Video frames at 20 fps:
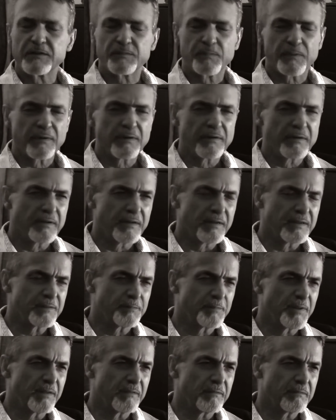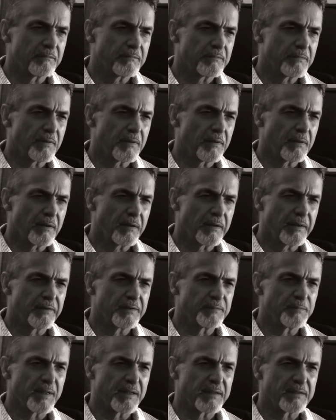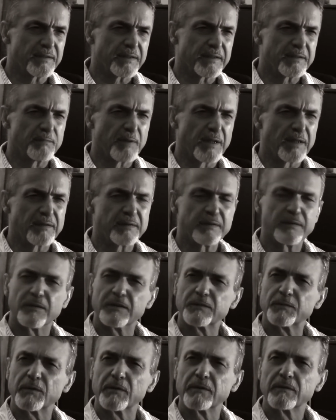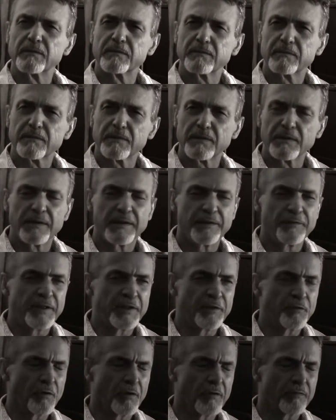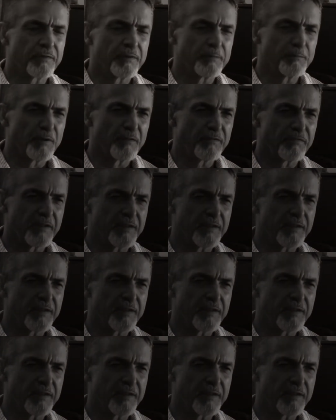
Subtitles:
hospital, and I spent, I think it was about 6 months in hospital. And they regrafted my